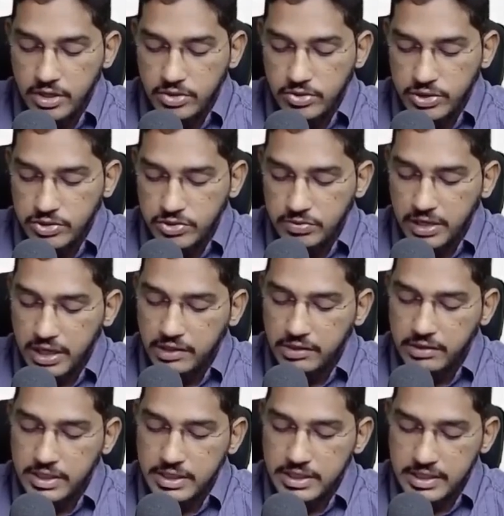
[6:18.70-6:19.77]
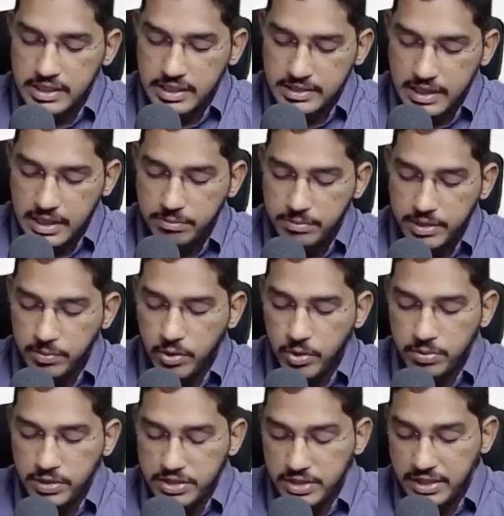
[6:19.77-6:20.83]
So assume that a
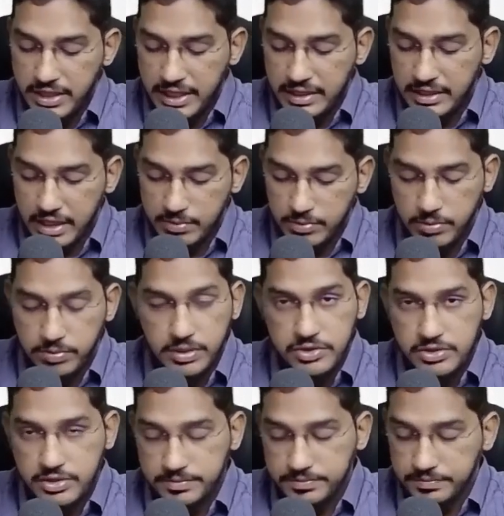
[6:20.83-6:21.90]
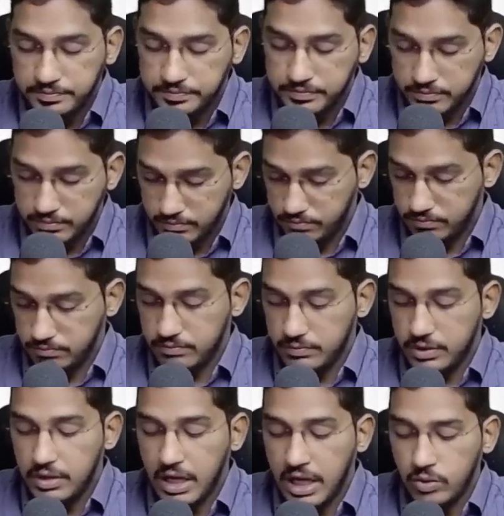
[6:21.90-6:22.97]
population, entire population.
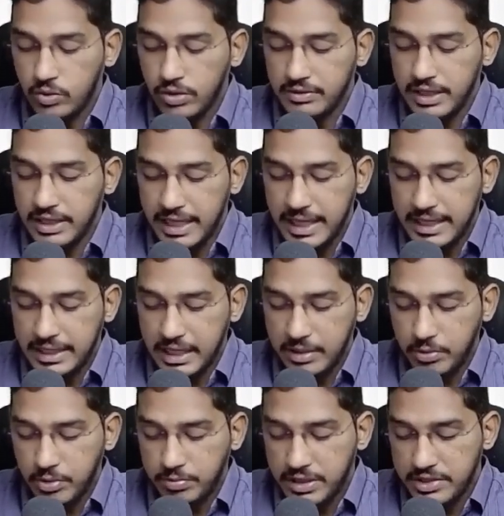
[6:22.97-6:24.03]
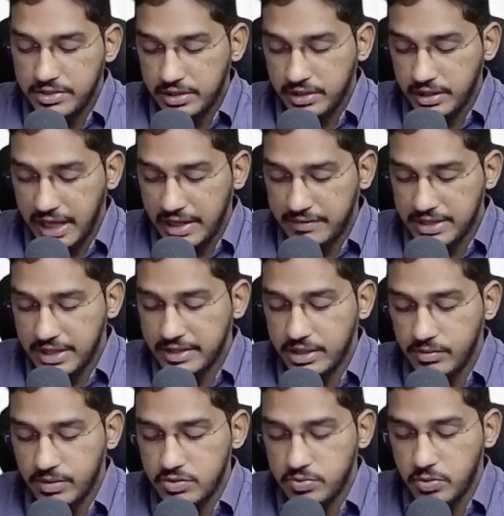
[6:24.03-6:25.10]
Out of that entire population, I have
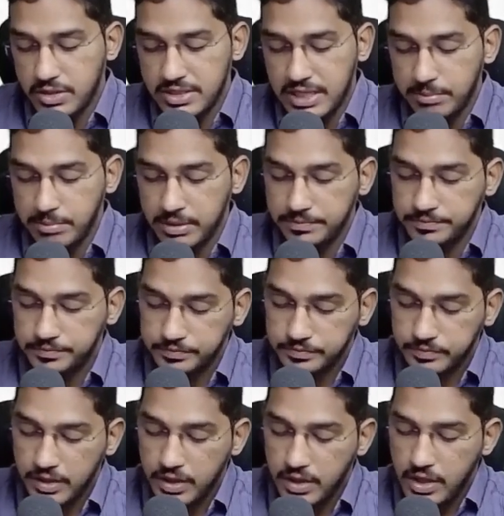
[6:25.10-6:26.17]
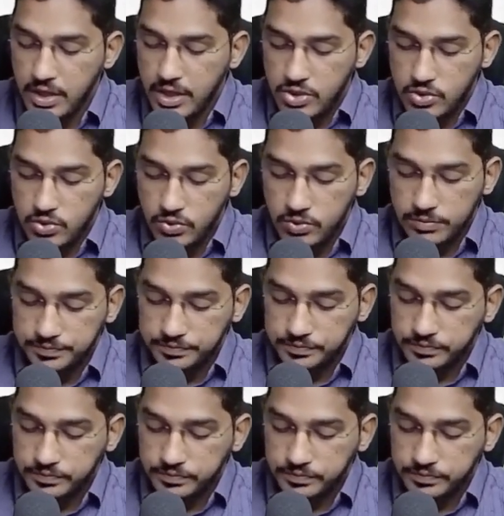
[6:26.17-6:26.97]
selected one small sample. So